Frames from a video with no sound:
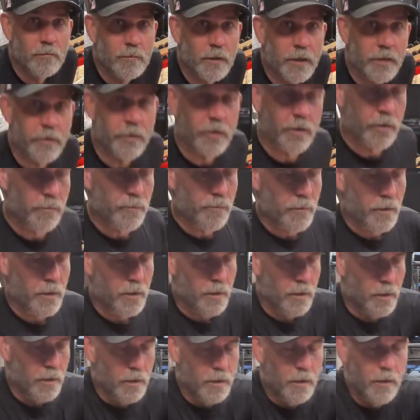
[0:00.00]
There you are.
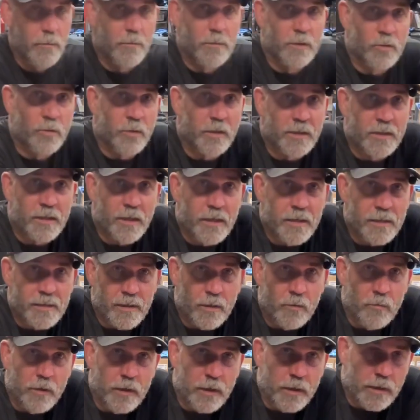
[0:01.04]
Between takes, I
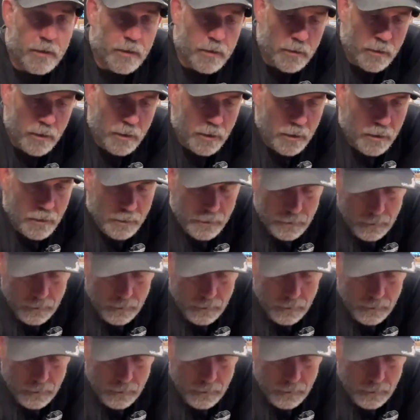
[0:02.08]
went in and